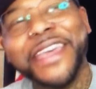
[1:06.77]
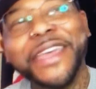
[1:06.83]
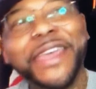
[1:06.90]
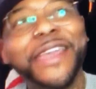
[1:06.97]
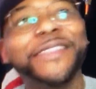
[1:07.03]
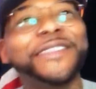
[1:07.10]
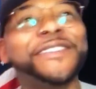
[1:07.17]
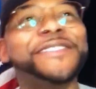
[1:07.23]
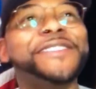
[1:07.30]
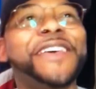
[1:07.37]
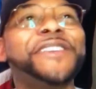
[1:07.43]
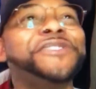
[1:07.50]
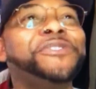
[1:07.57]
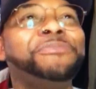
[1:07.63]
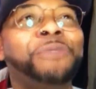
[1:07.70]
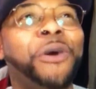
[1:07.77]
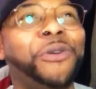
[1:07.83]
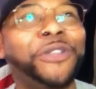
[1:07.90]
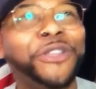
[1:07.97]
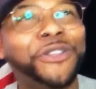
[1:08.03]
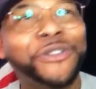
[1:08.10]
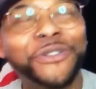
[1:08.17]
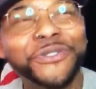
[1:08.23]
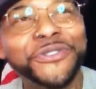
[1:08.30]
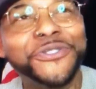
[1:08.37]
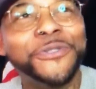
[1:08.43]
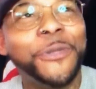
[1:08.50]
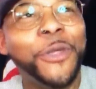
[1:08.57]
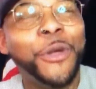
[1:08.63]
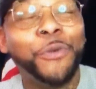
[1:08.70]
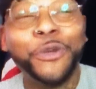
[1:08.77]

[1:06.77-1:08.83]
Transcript: endless testimonials,